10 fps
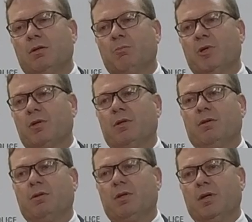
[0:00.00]
I'm not
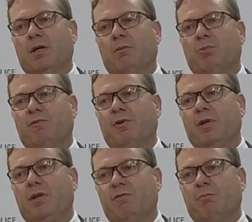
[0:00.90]
going to provide
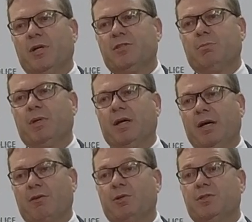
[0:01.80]
any information about
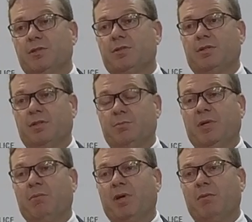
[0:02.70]
other incidents that this
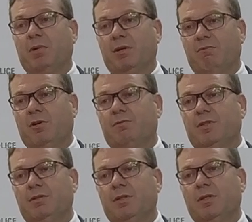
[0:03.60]
man may have been involved
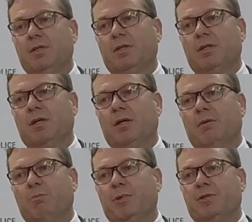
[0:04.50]
in
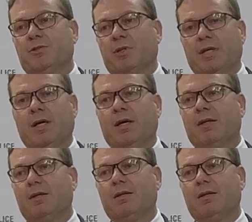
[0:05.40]
because I can't,